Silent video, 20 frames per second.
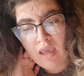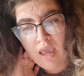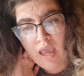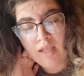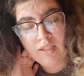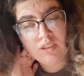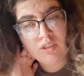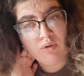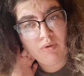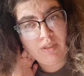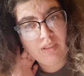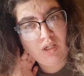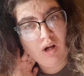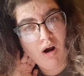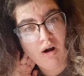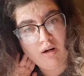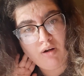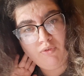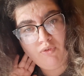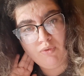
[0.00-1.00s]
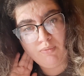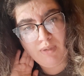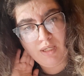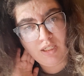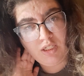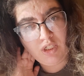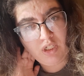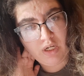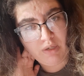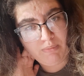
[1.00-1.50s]
And so it's harder for me
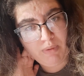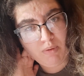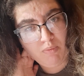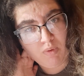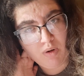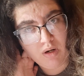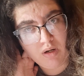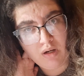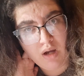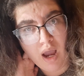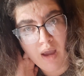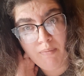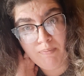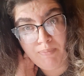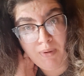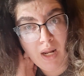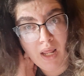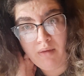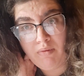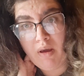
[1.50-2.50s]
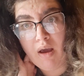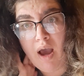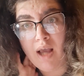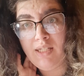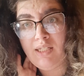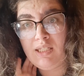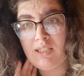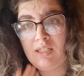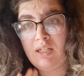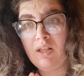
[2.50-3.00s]
to share my work. I
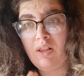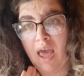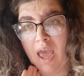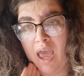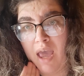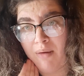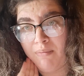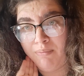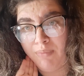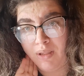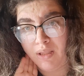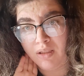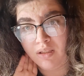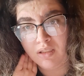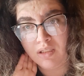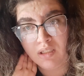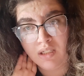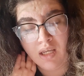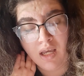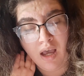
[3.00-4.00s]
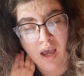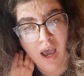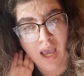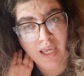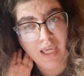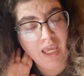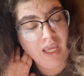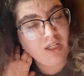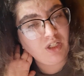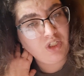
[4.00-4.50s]
still am, but I
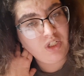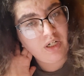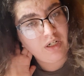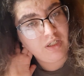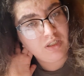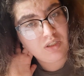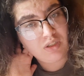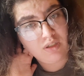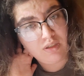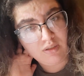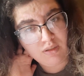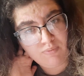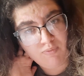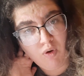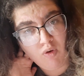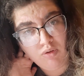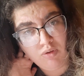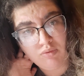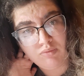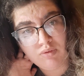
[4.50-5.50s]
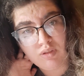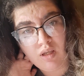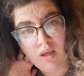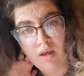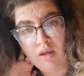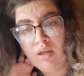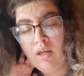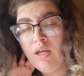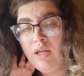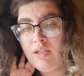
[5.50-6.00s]
can't share as good as
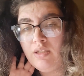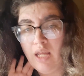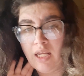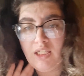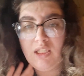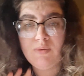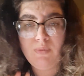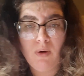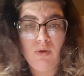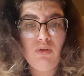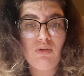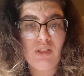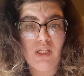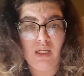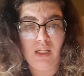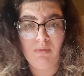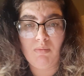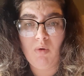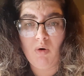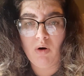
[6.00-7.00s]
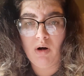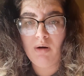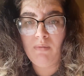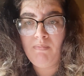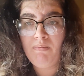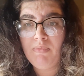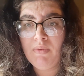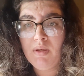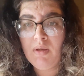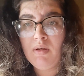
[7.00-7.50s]
nice photos anymore
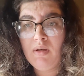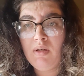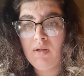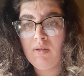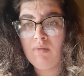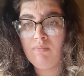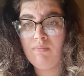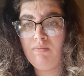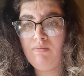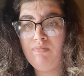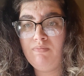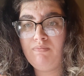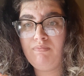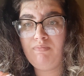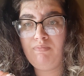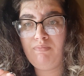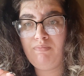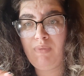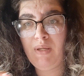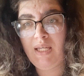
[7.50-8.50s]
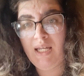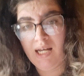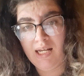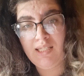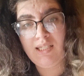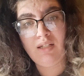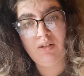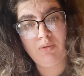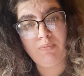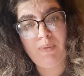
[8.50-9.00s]

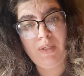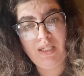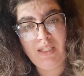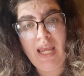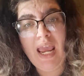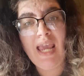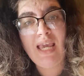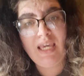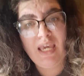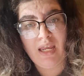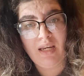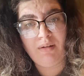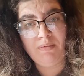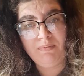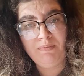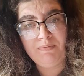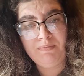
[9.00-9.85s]
because it'll be taken.